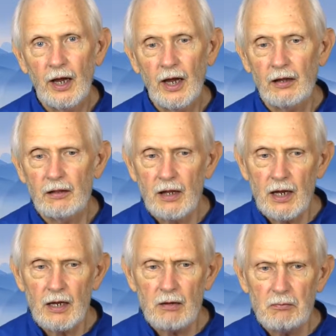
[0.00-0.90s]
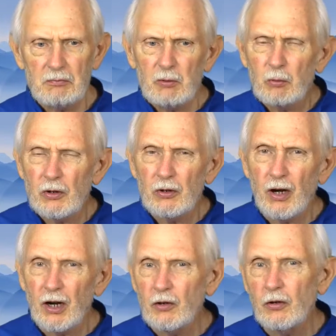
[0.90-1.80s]
And they were
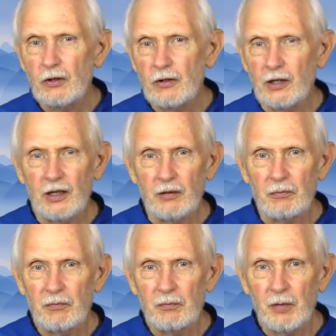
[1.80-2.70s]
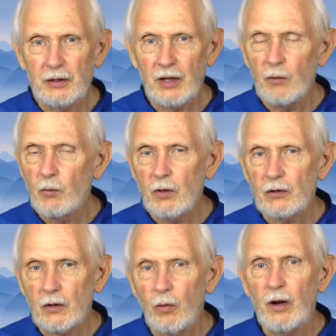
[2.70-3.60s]
a good team, but they
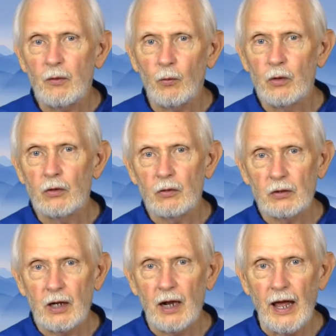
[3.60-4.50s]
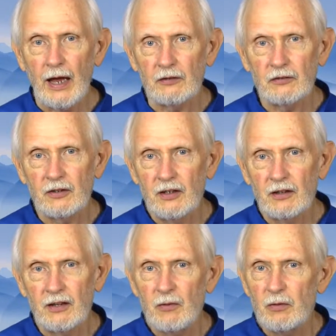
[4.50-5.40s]
weren't quite world class.
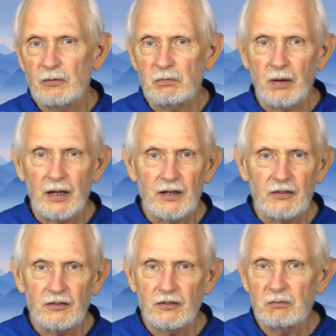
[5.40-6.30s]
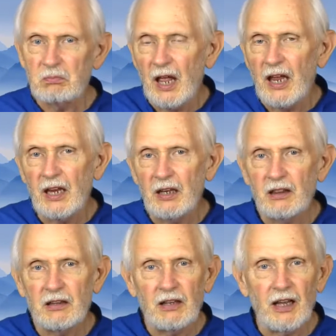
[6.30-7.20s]
They would place
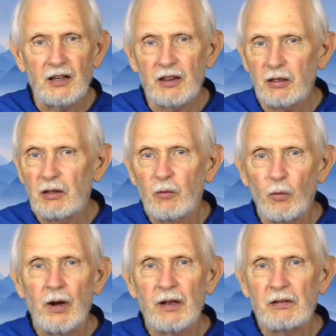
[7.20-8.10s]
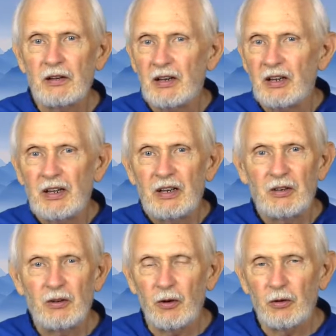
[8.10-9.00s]
8th, 10th,
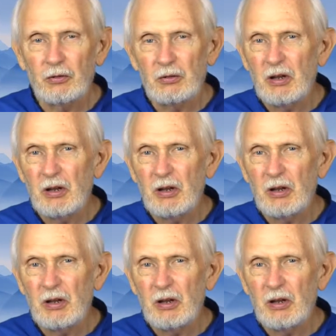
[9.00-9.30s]
well